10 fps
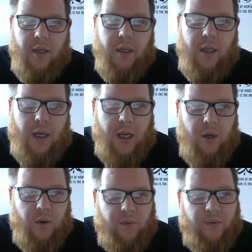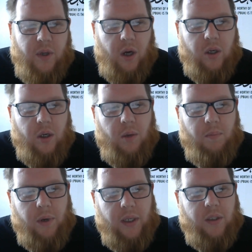like a youth sort of club,
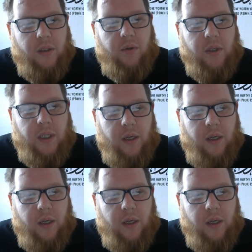but it's Christian